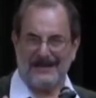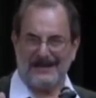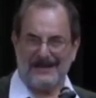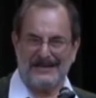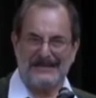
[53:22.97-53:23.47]

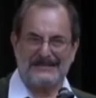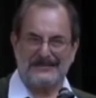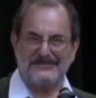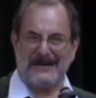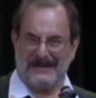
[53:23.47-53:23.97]
and I need
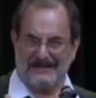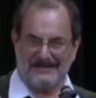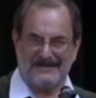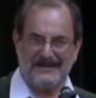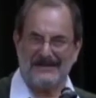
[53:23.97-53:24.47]
to try
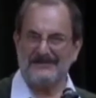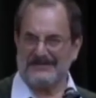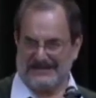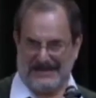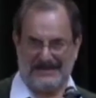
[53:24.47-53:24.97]
to
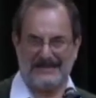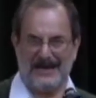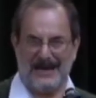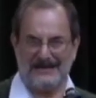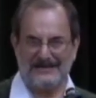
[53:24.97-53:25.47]

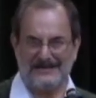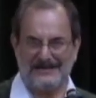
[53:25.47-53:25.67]
understand that